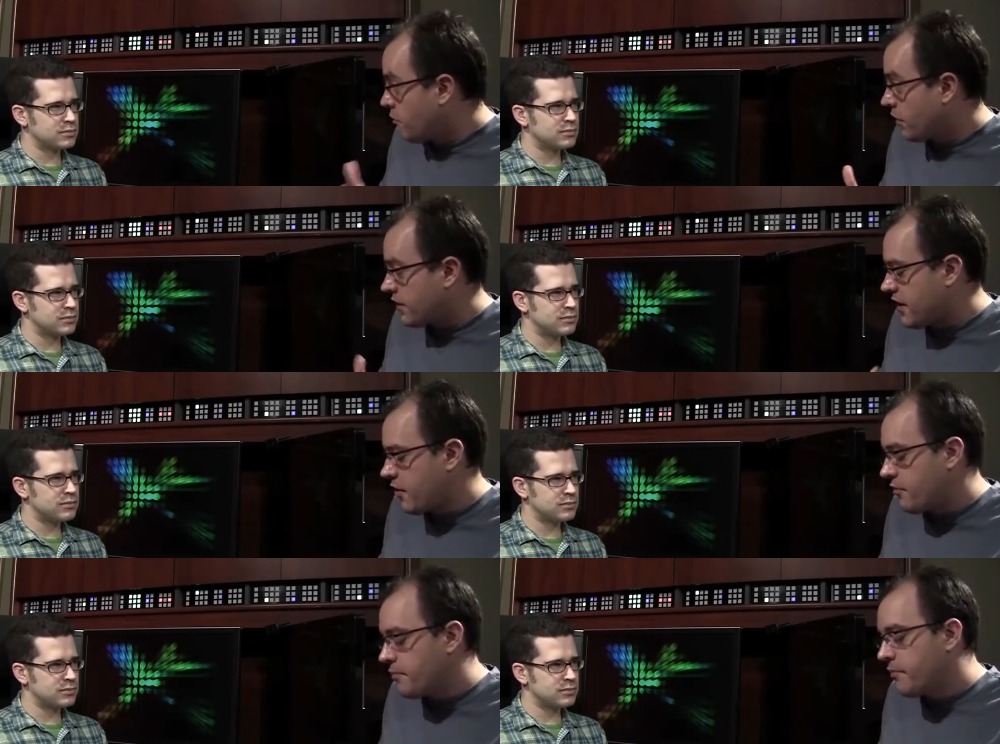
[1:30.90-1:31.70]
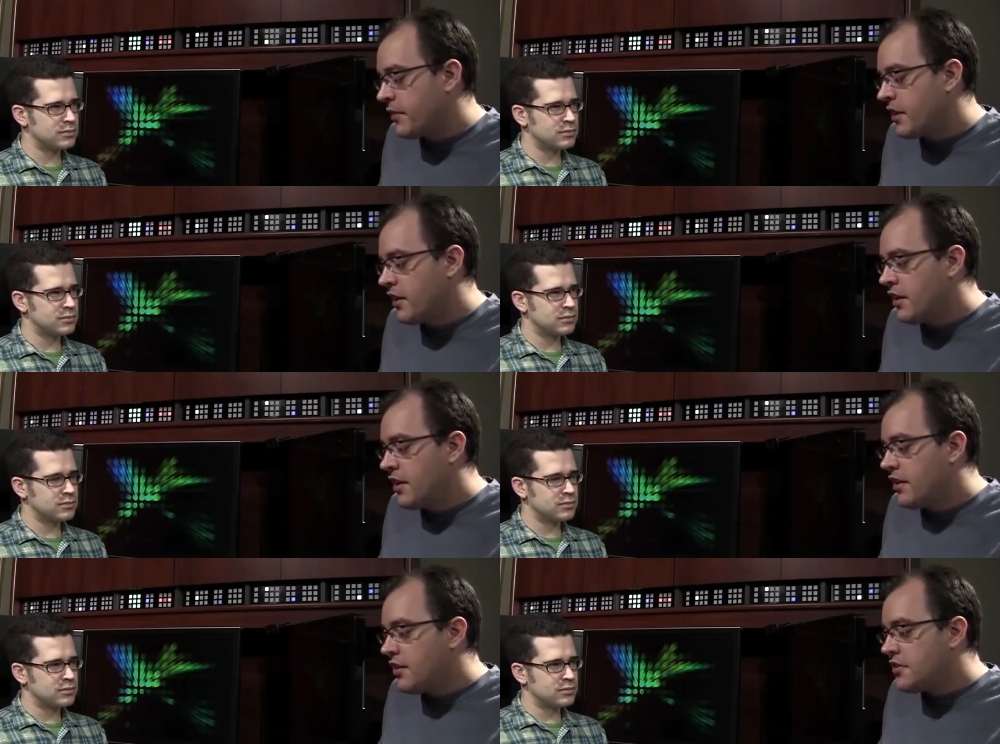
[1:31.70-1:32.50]
Speaker 1: worked out.
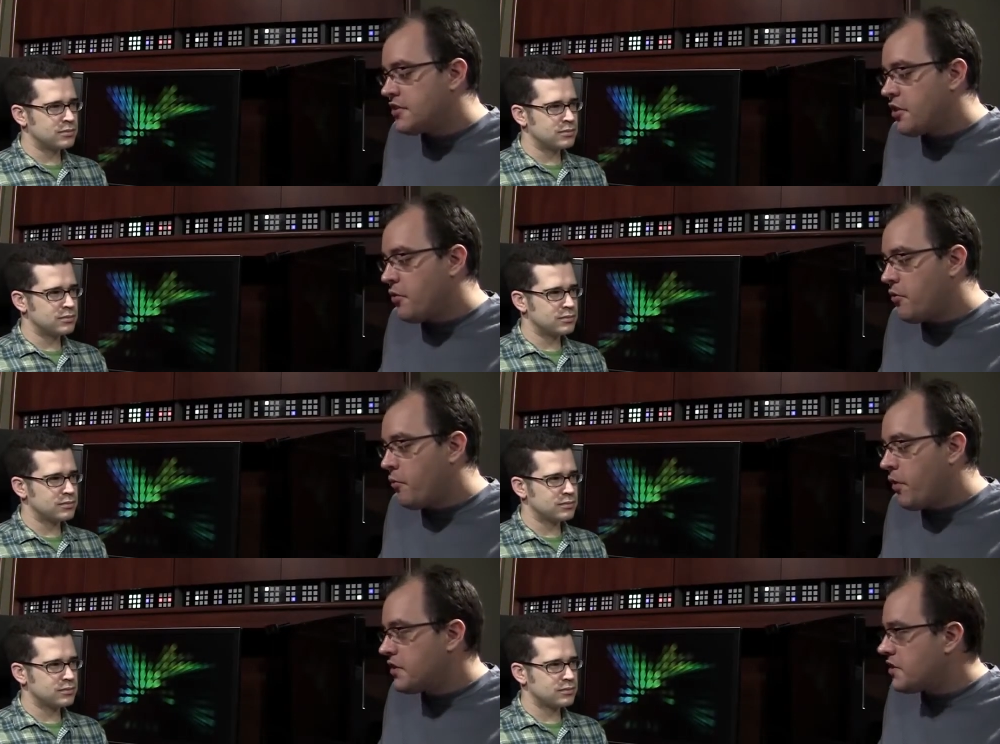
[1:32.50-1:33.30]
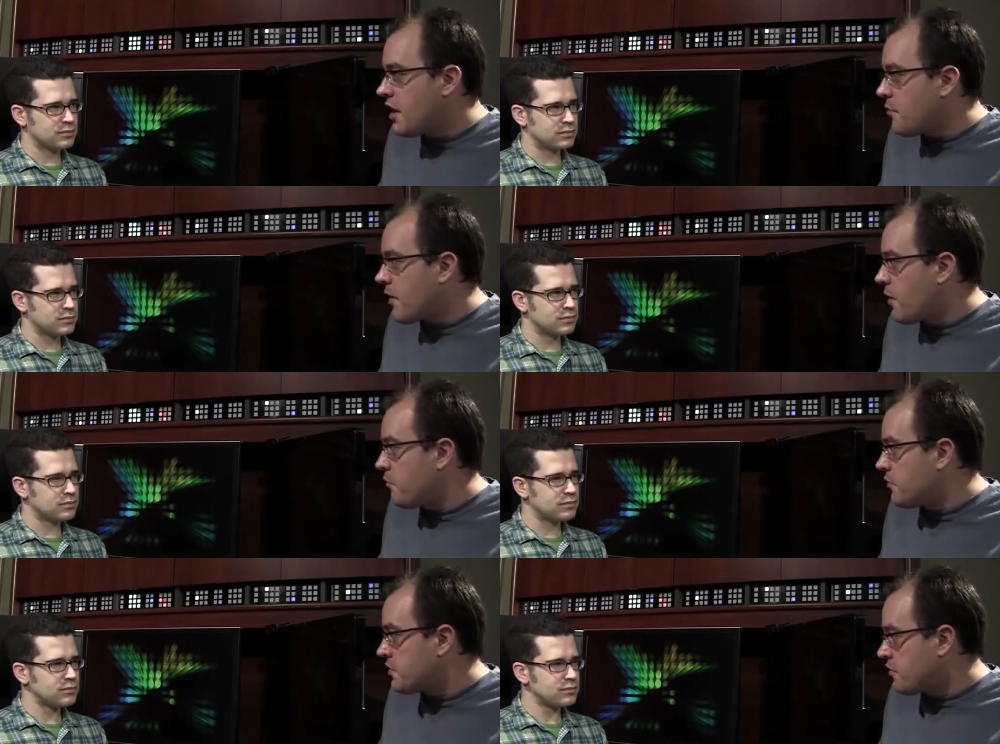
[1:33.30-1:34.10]
So once that
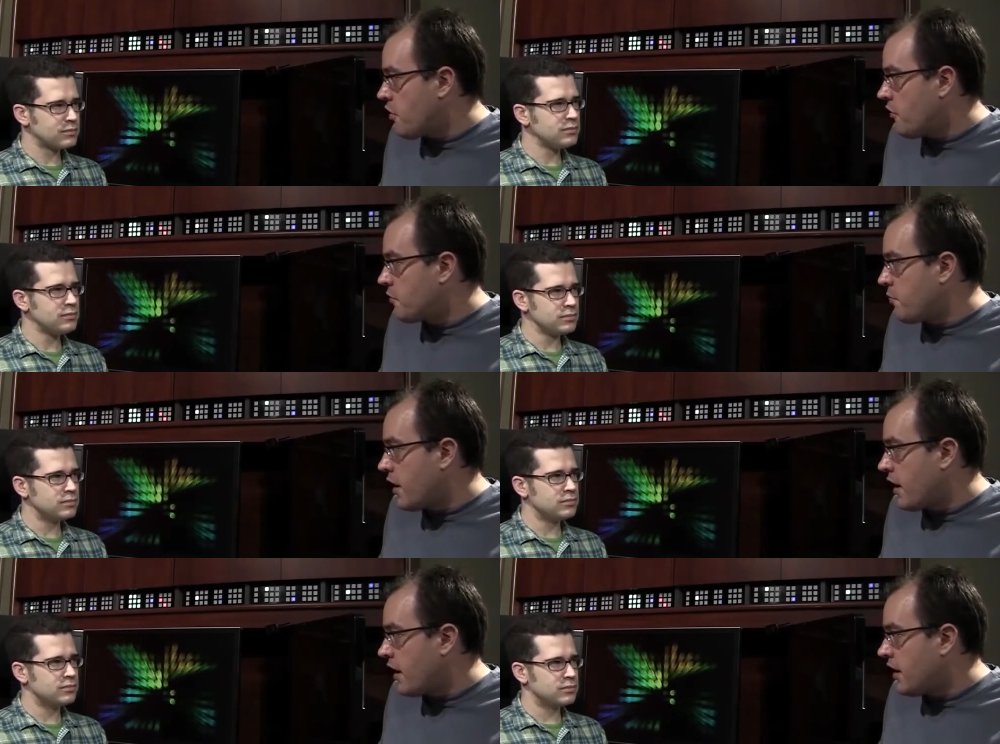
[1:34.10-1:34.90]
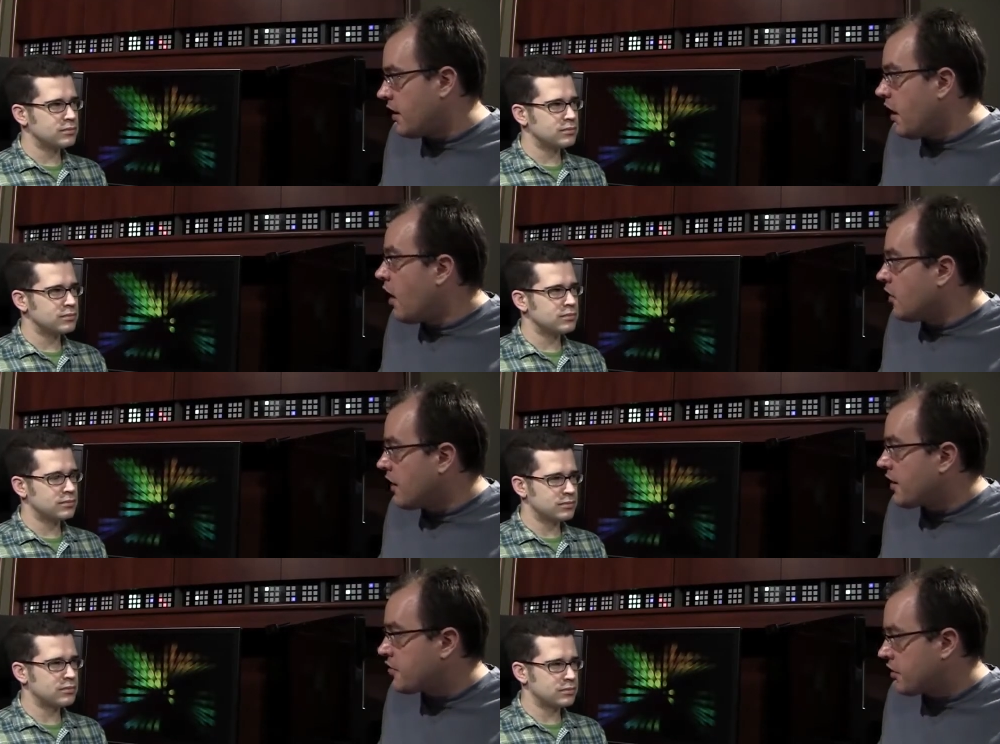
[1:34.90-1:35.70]
problem was solved by
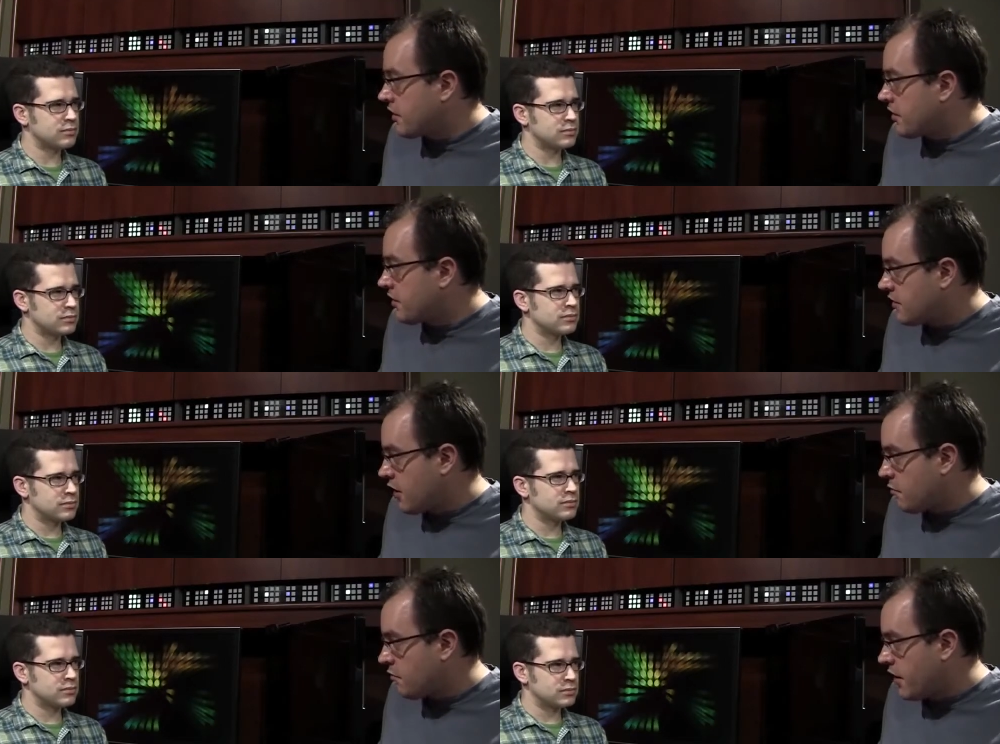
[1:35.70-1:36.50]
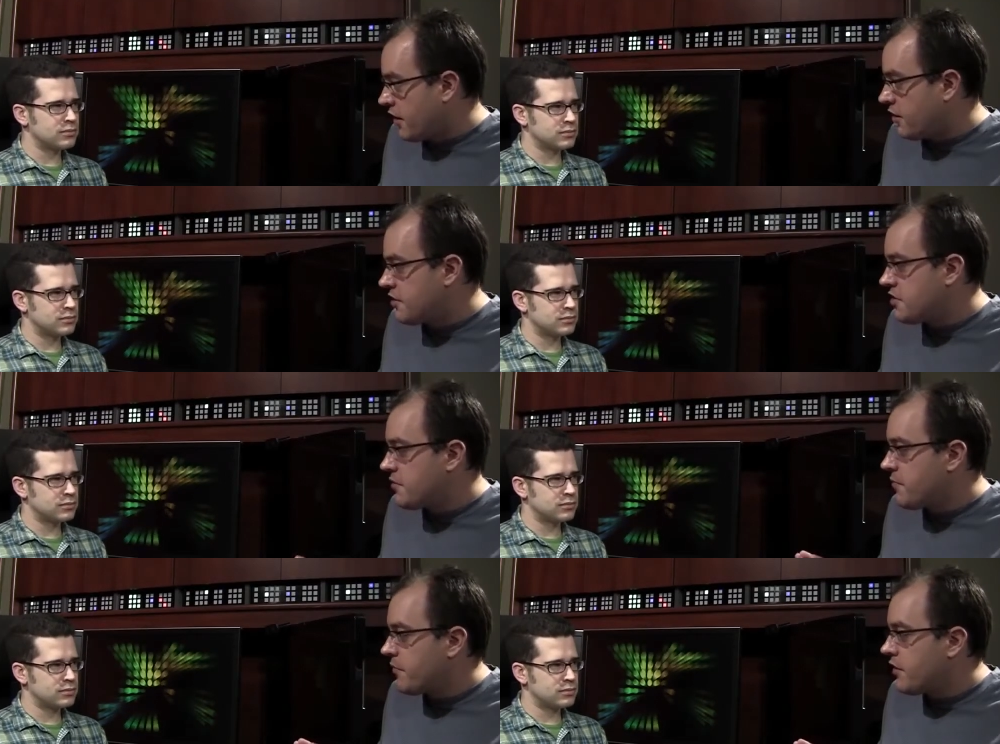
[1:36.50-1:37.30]
electric typewriters,